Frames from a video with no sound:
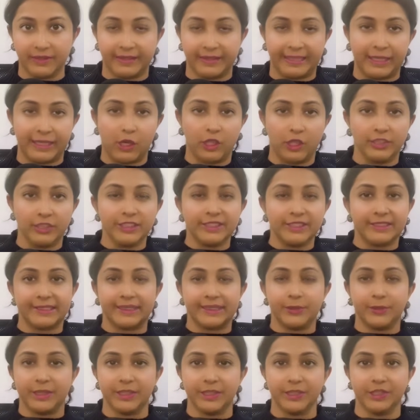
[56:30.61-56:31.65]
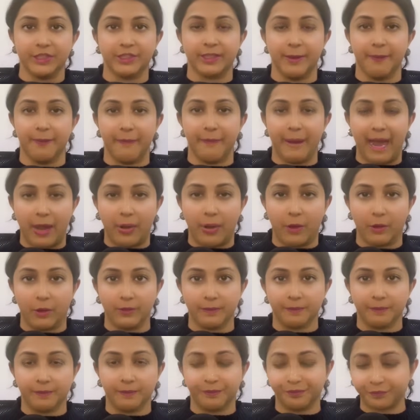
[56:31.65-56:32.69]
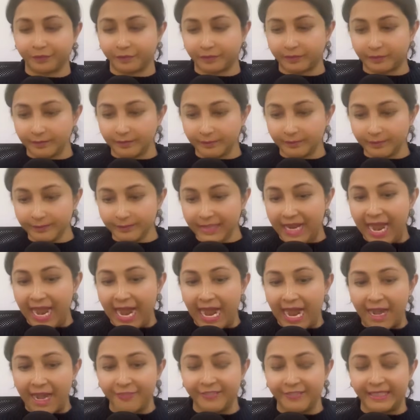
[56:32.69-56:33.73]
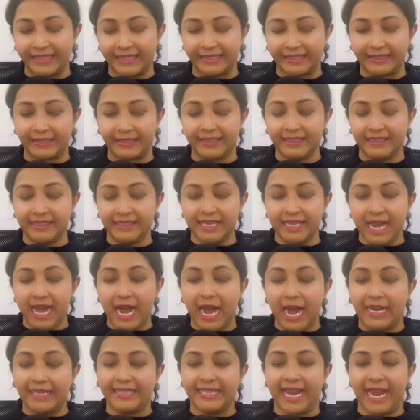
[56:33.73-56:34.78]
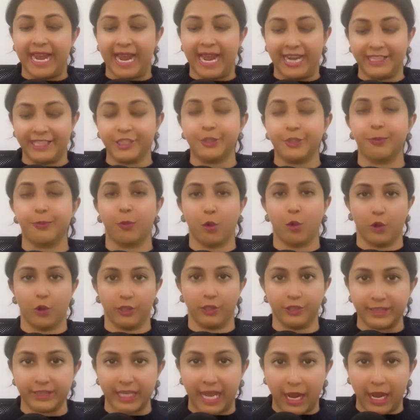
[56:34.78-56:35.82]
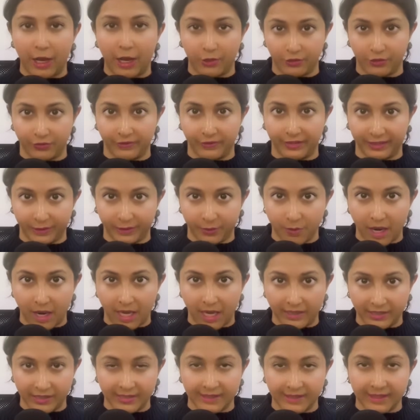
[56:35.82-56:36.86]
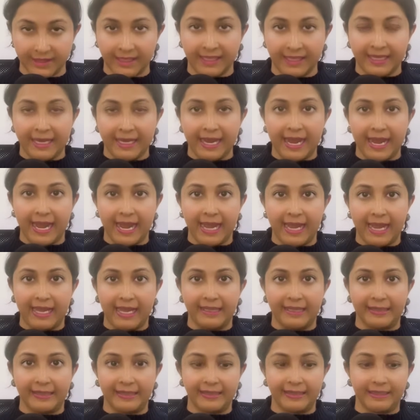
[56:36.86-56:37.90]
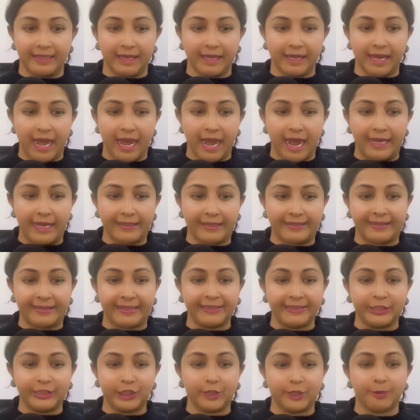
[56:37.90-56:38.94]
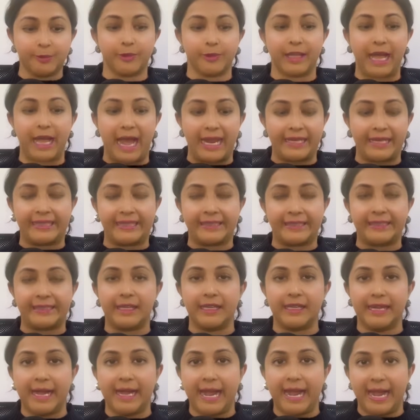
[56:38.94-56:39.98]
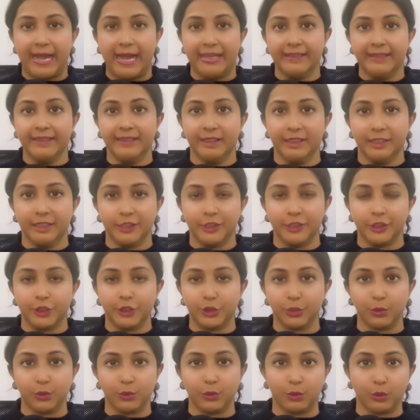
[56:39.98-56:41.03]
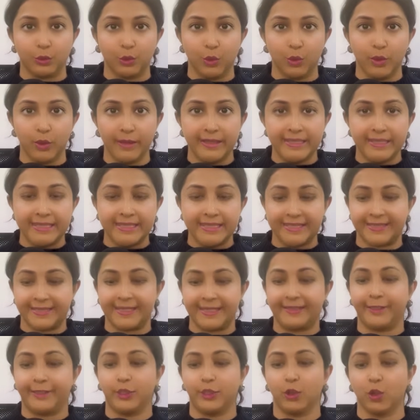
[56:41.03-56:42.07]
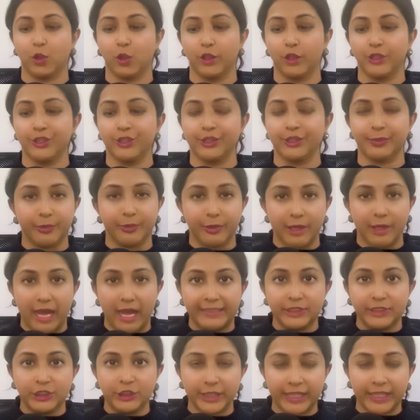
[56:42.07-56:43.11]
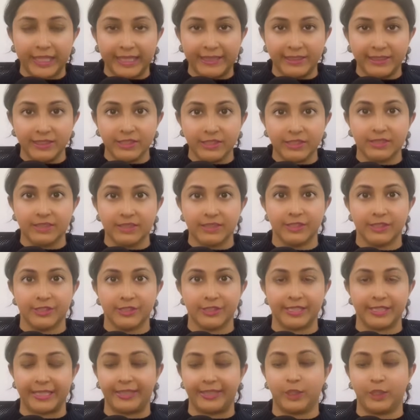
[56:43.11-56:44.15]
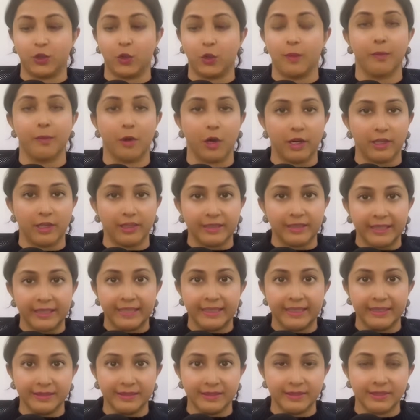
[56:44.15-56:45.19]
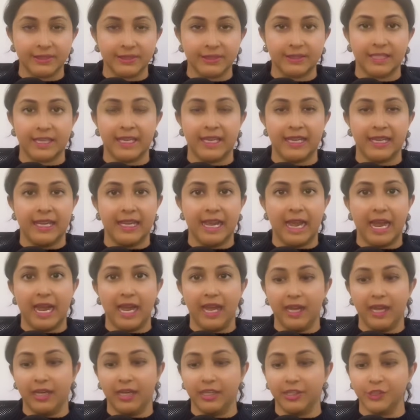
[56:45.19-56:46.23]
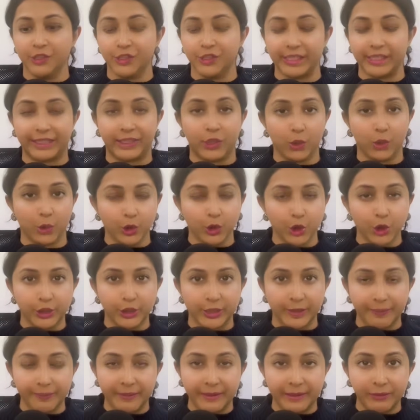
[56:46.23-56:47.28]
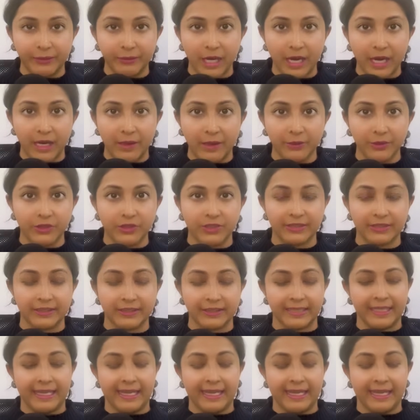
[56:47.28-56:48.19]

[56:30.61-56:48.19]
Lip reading: They are serious about having high exports out of the US. And I think they're planning ahead to secure supply chains, secure markets, secure shipping routes.